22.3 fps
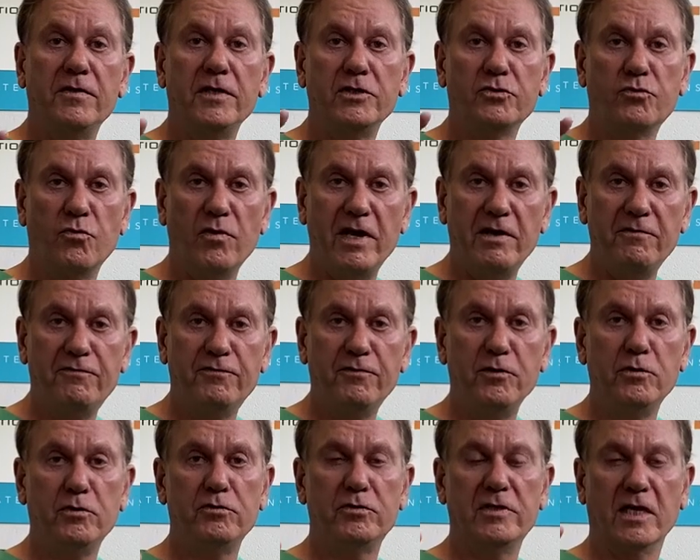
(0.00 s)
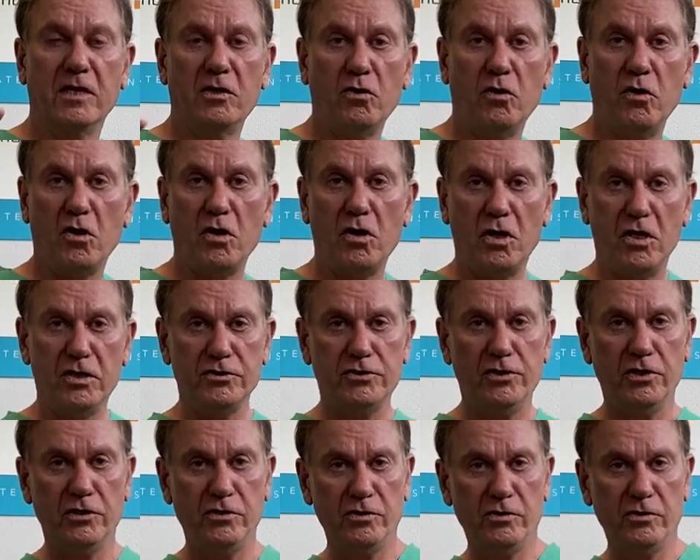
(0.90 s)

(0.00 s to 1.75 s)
these red foods that cause